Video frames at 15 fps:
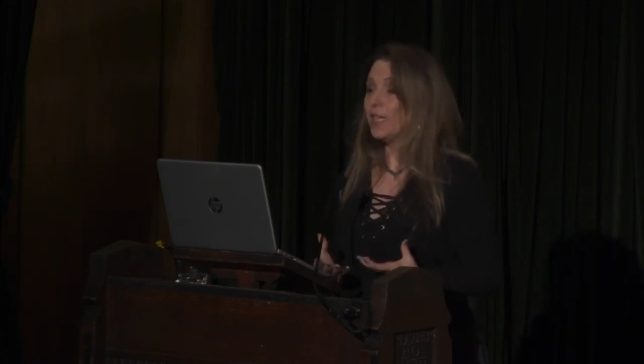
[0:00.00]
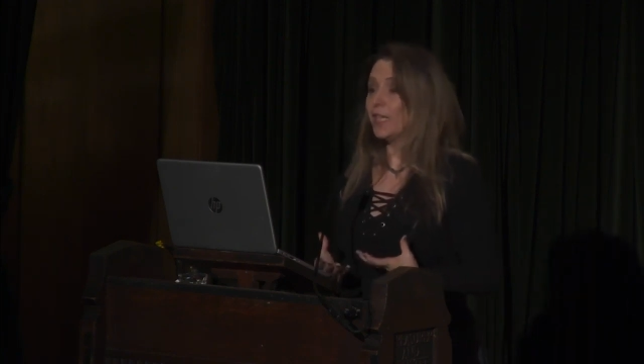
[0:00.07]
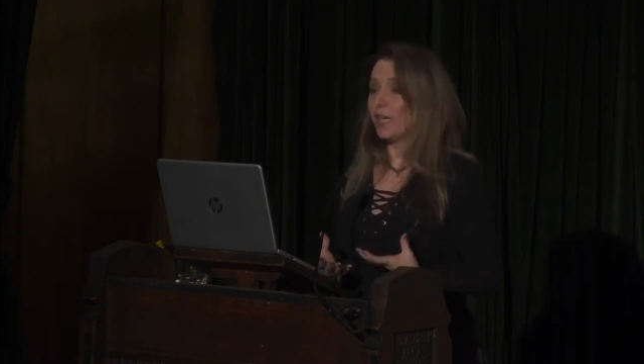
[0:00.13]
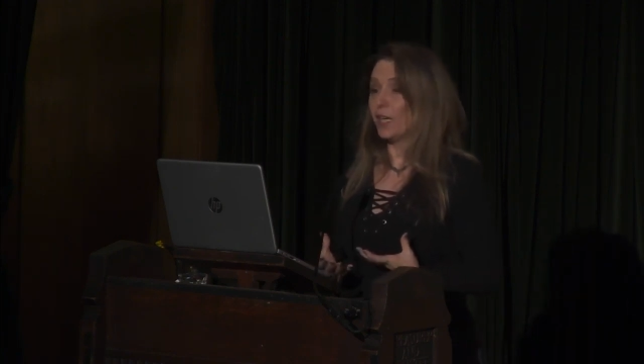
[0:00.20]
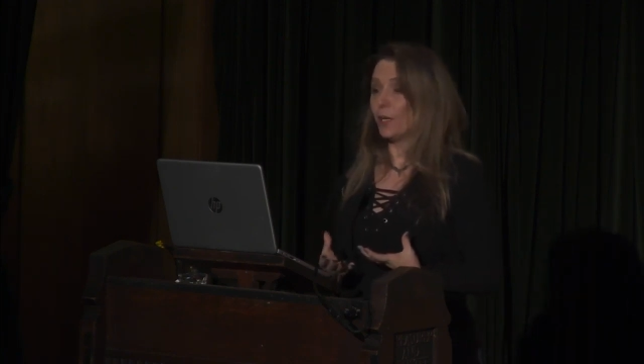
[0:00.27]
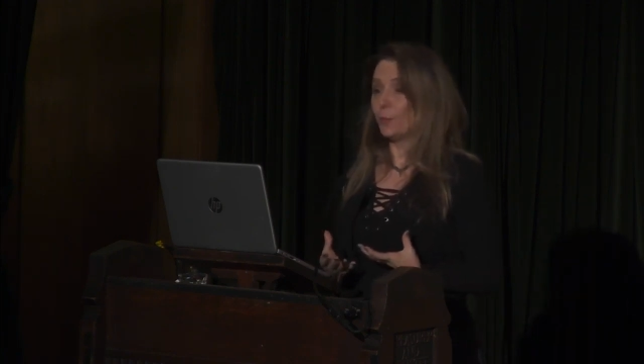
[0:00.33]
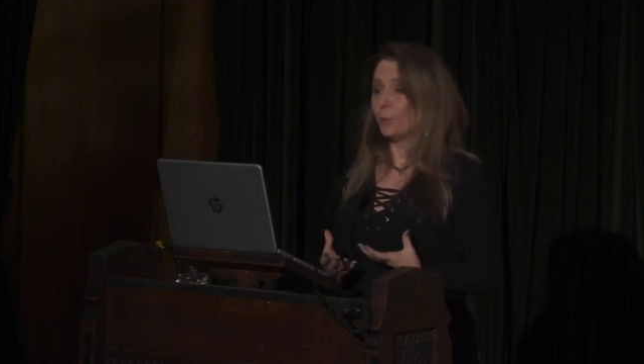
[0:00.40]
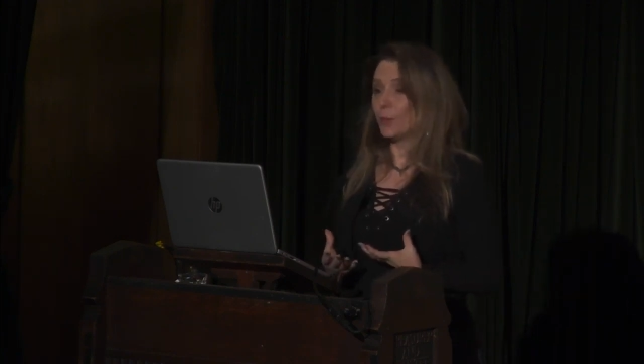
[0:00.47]

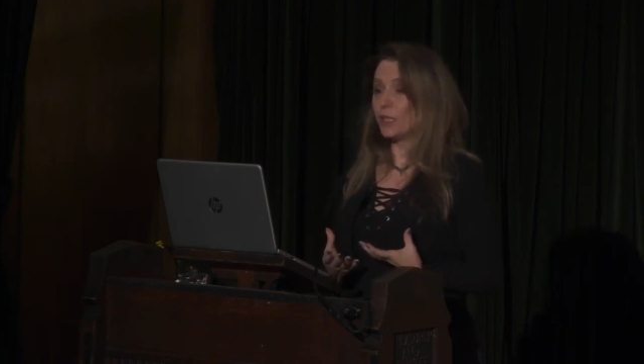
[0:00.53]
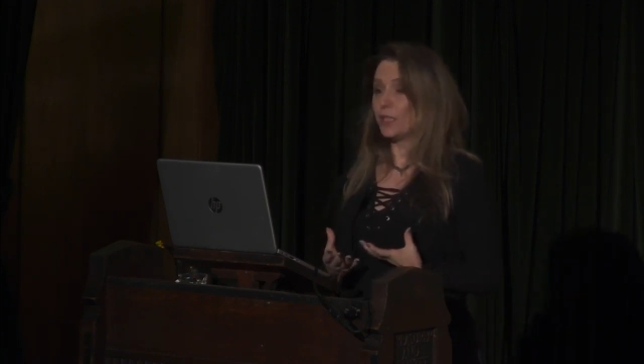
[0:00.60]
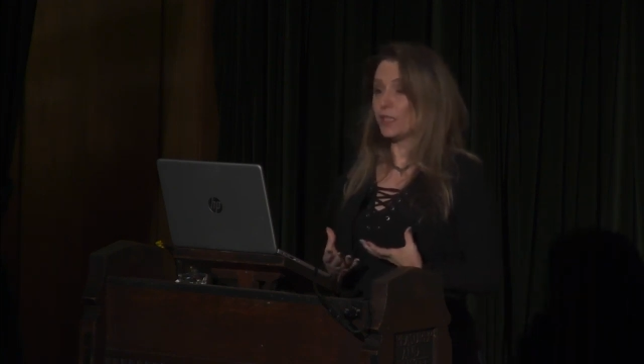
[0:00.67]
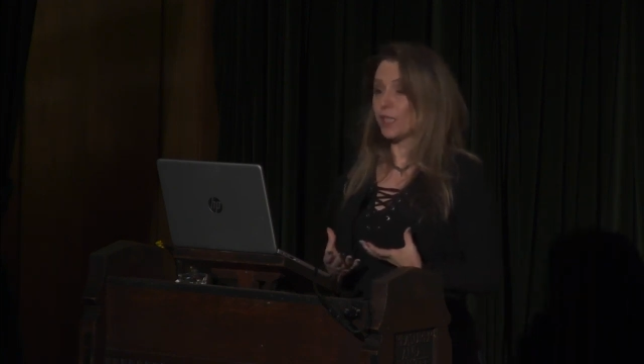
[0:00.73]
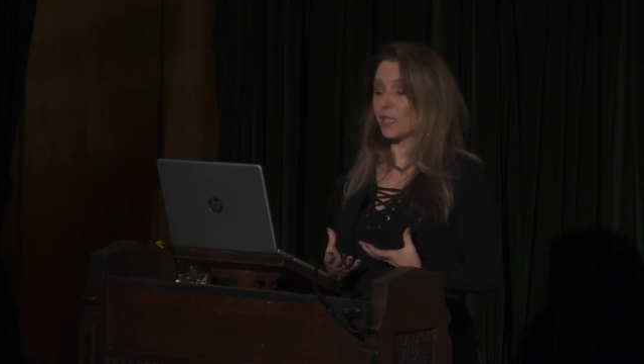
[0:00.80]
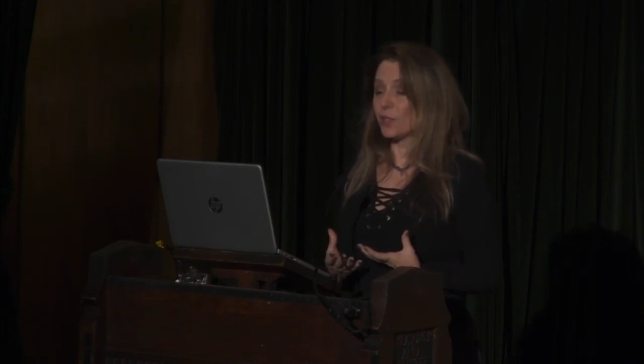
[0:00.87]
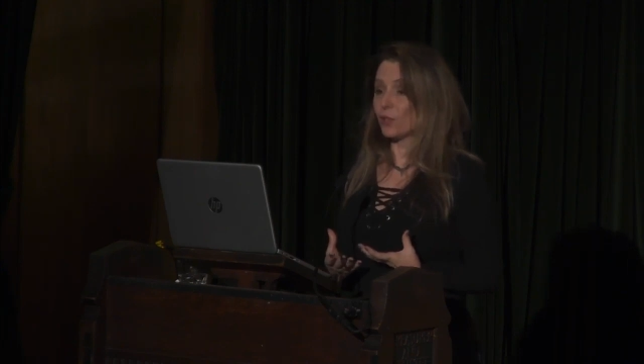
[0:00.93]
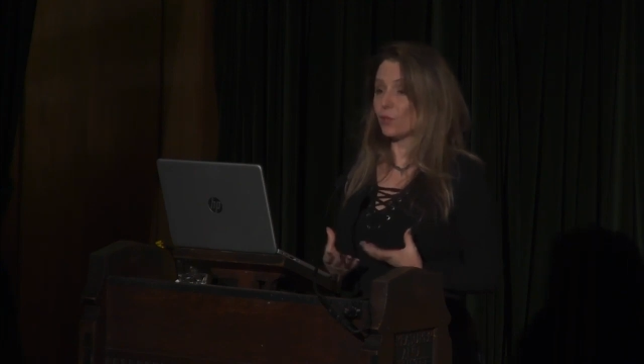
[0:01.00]

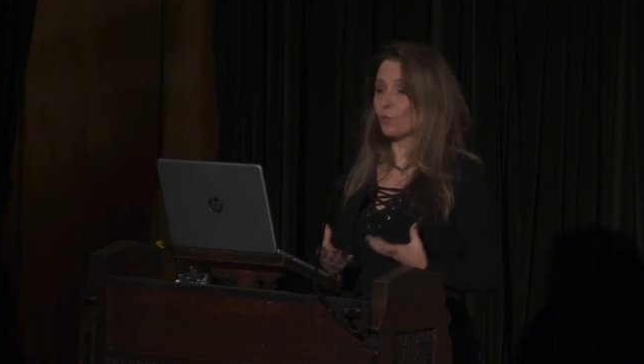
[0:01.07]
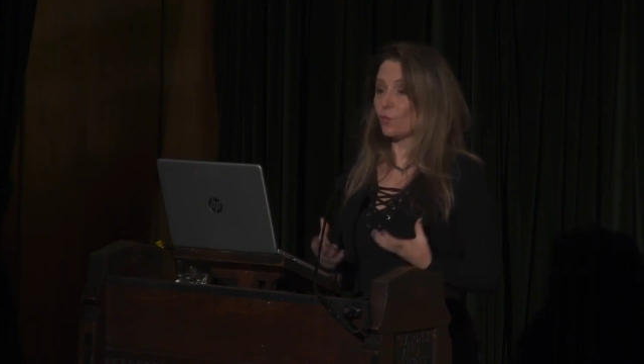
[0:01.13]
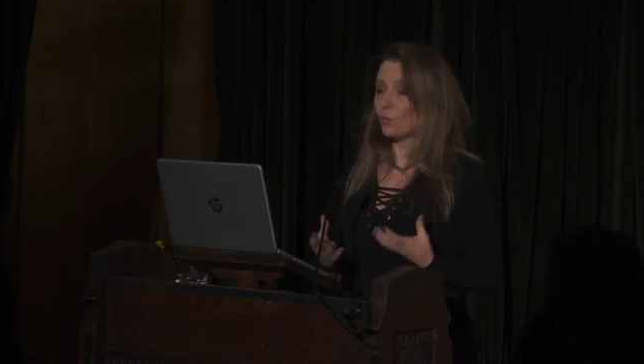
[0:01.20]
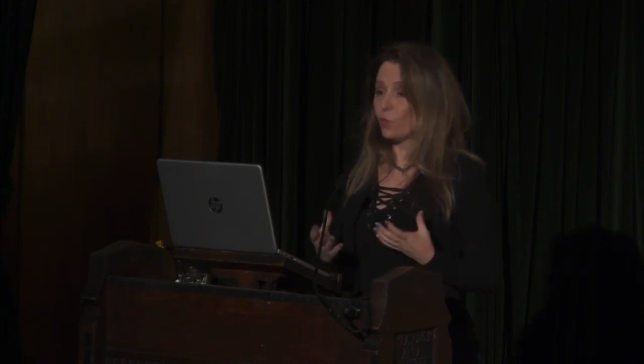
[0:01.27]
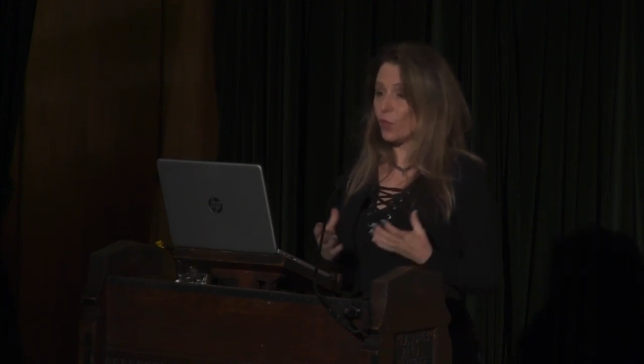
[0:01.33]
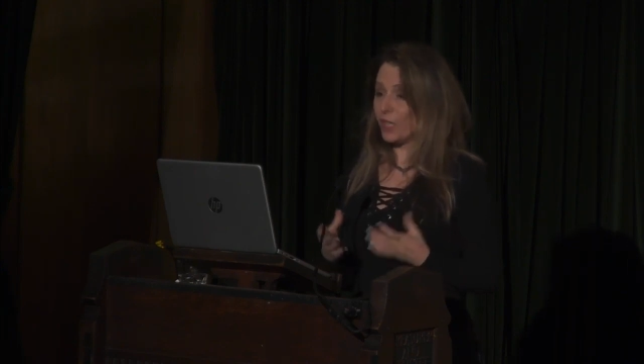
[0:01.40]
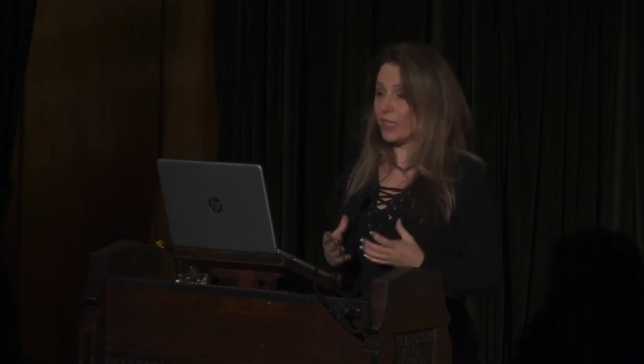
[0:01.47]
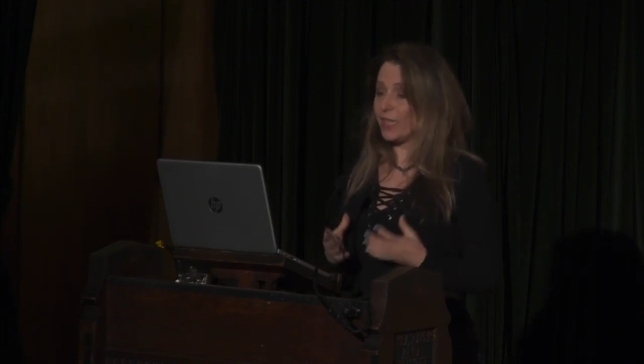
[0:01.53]

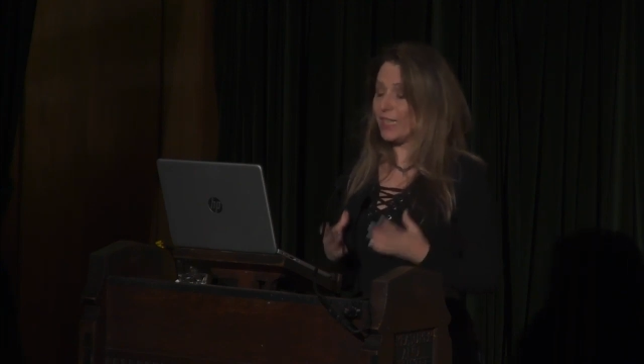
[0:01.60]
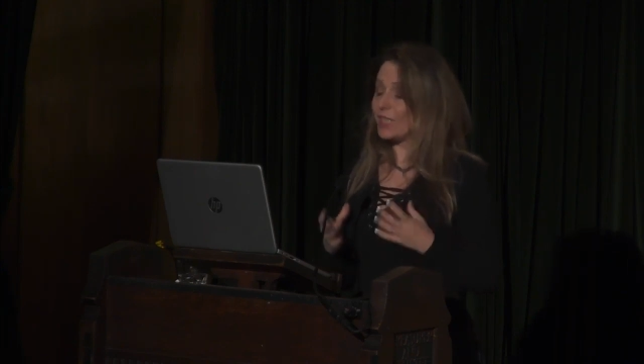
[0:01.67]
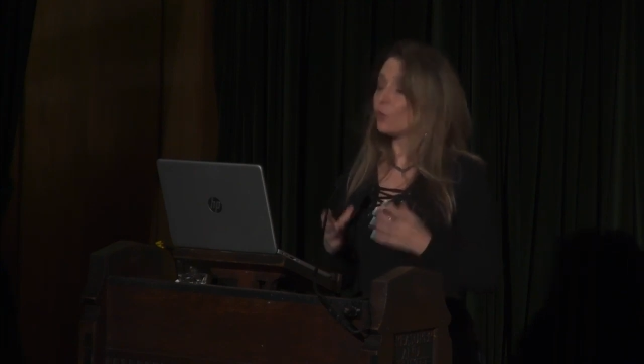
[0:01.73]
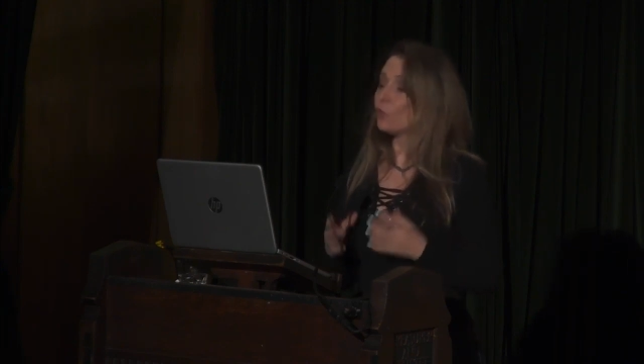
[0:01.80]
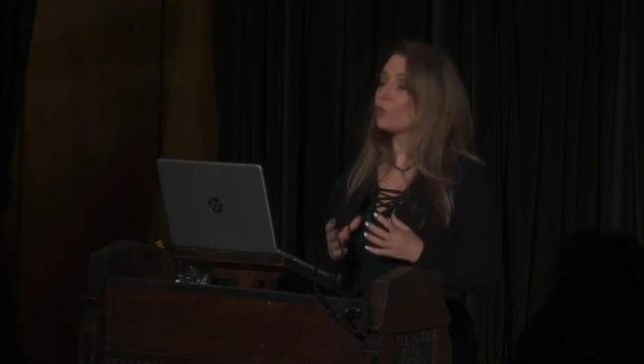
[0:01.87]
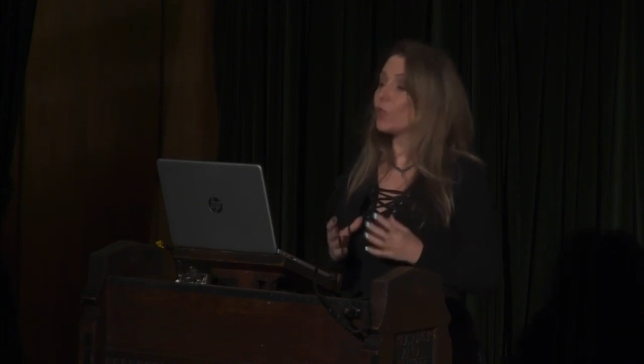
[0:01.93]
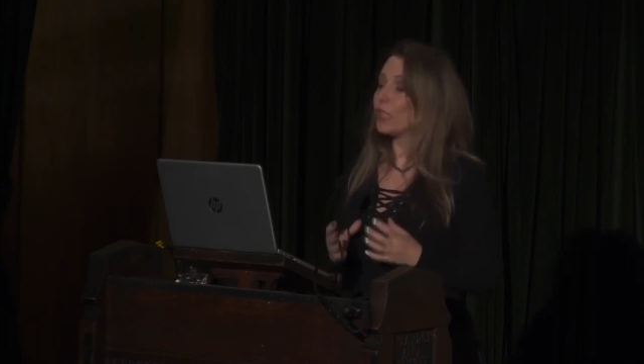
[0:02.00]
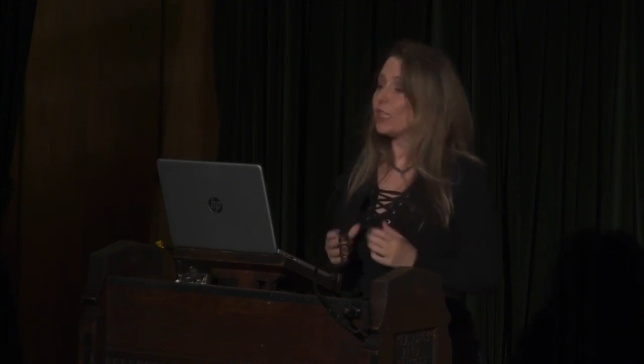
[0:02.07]

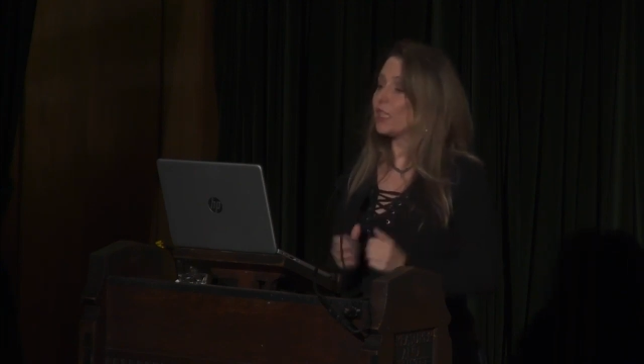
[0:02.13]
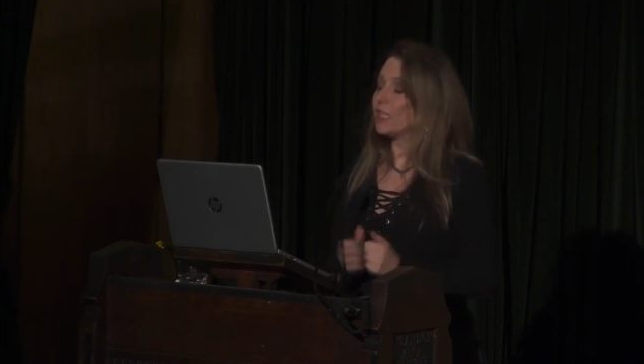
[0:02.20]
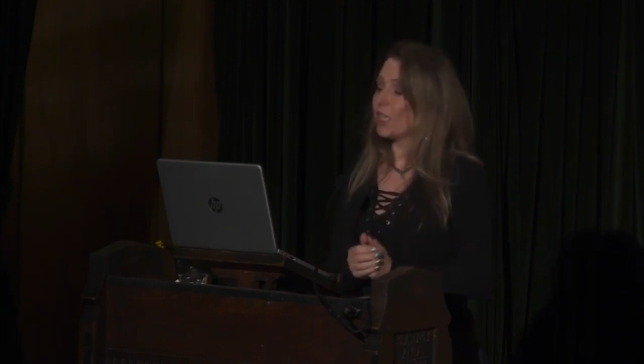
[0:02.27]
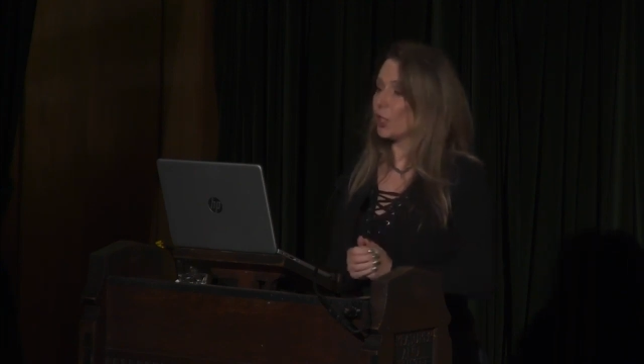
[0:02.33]
isn't really